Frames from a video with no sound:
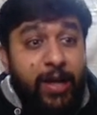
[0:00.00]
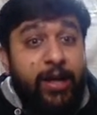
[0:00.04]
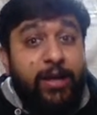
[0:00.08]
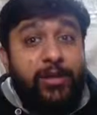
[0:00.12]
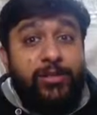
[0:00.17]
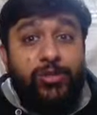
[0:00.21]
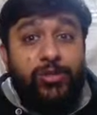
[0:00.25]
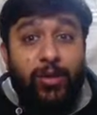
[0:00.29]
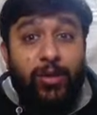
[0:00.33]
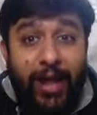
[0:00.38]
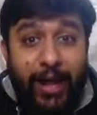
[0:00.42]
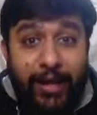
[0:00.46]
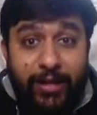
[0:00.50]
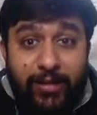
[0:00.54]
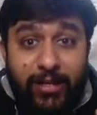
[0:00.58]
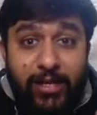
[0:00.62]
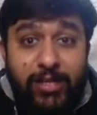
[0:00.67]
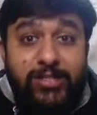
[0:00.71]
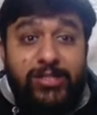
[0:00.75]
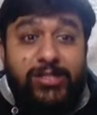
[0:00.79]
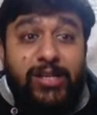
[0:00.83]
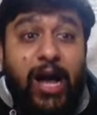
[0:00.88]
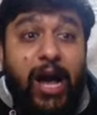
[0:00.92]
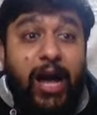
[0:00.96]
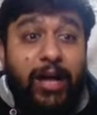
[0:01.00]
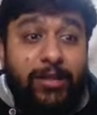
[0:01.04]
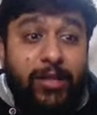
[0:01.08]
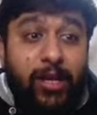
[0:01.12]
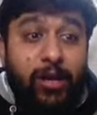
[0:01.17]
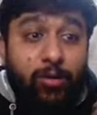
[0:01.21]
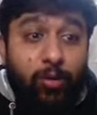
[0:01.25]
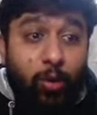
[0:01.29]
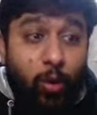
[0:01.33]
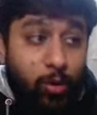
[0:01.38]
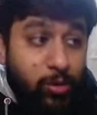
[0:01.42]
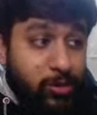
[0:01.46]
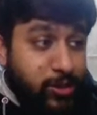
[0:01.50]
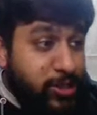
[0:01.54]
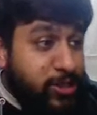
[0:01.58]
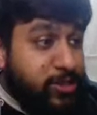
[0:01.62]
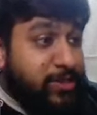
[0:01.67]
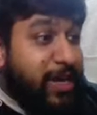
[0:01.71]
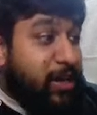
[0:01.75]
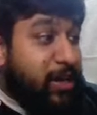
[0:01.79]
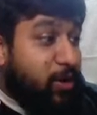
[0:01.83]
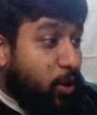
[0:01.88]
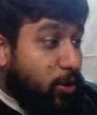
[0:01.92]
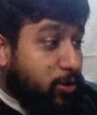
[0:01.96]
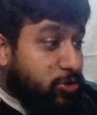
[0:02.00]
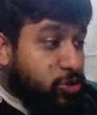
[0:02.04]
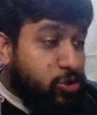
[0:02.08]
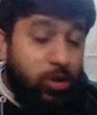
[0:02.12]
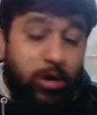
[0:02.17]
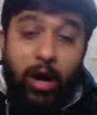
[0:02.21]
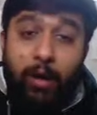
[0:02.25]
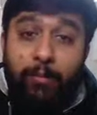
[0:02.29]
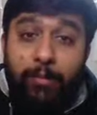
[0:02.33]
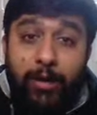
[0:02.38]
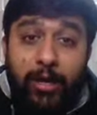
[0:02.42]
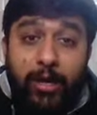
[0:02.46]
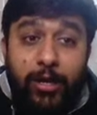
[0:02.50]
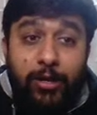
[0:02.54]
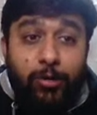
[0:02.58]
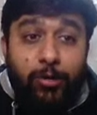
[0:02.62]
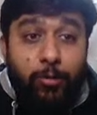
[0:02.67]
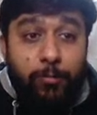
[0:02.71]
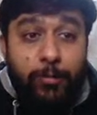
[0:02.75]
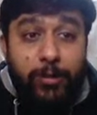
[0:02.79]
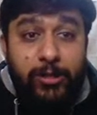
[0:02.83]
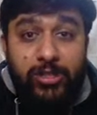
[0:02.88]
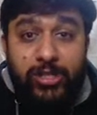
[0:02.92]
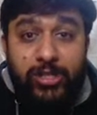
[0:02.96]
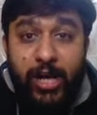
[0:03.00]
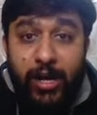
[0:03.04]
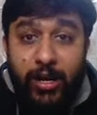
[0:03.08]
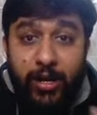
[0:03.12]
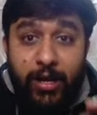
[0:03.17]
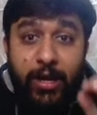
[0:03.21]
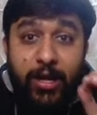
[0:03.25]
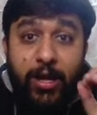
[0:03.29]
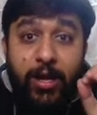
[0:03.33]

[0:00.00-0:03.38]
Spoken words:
So like this, other courses are also coming into picture,